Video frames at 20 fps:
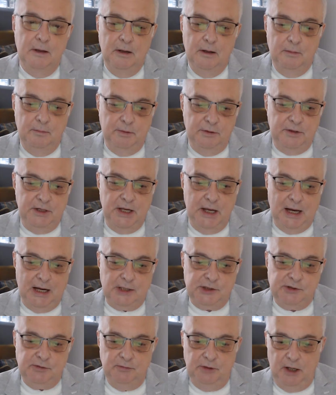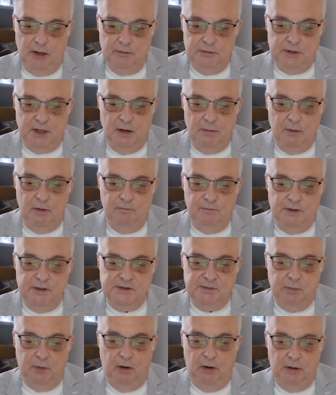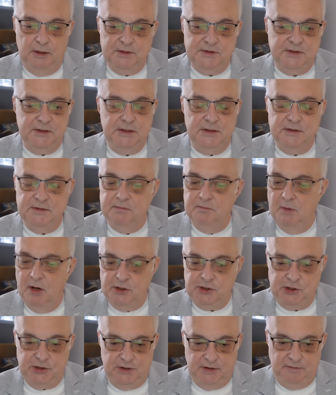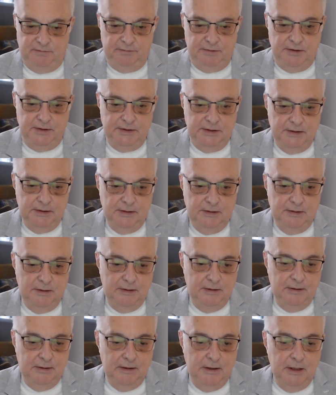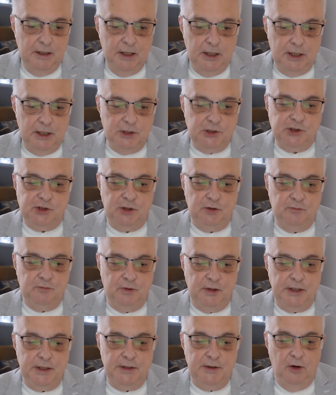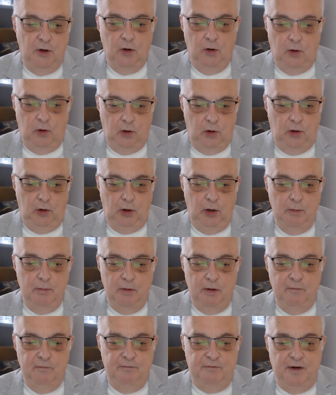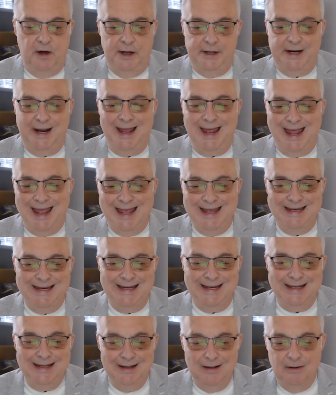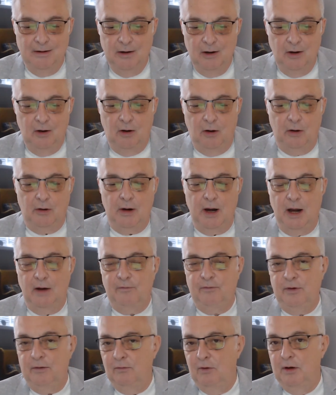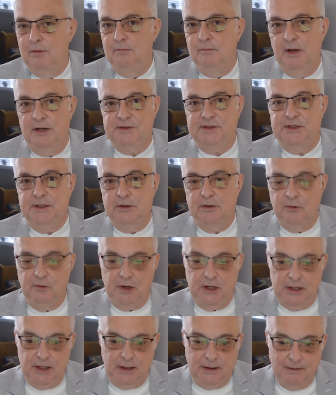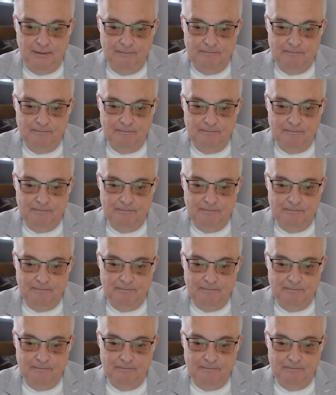But the actual outcome of this policy is much different. It should read "alle må være enige," or "everyone must agree."